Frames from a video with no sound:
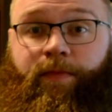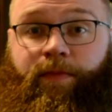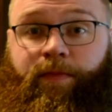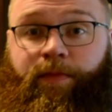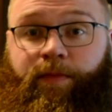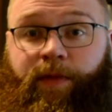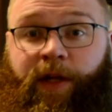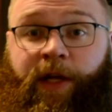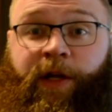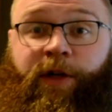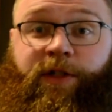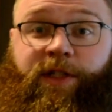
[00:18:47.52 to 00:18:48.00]

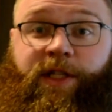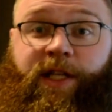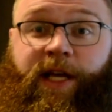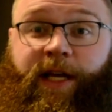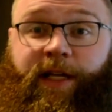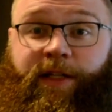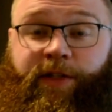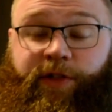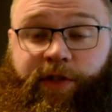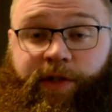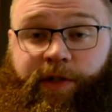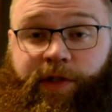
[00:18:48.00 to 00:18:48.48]
Here's
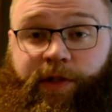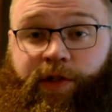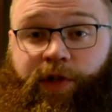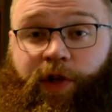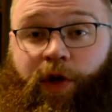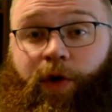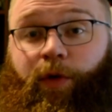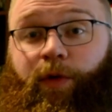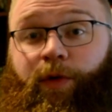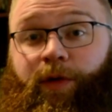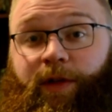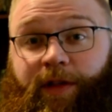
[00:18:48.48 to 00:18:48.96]
this.
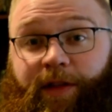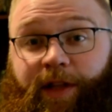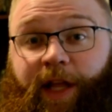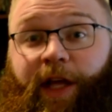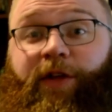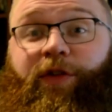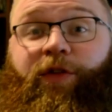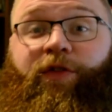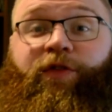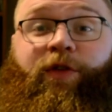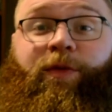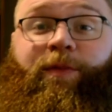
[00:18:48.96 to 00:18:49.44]
So
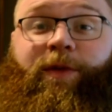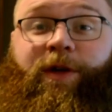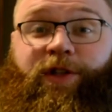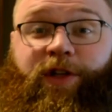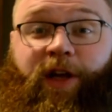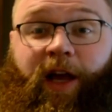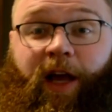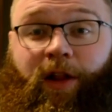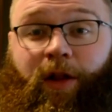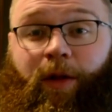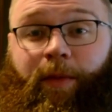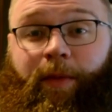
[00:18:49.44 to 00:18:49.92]
thank you so much,
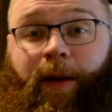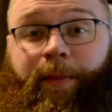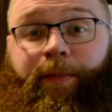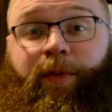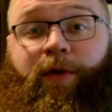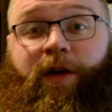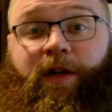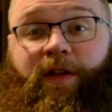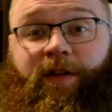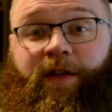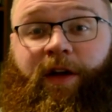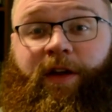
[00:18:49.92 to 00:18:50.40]
Caleb. I
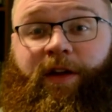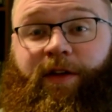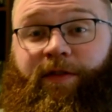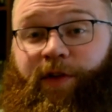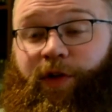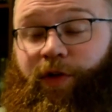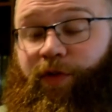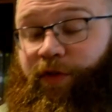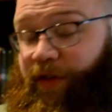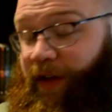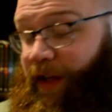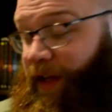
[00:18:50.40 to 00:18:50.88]
put a ton of
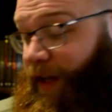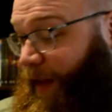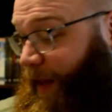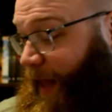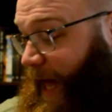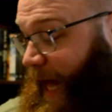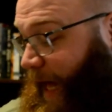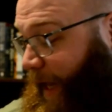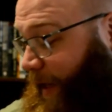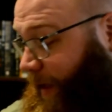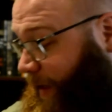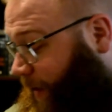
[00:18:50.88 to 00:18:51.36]
use into that.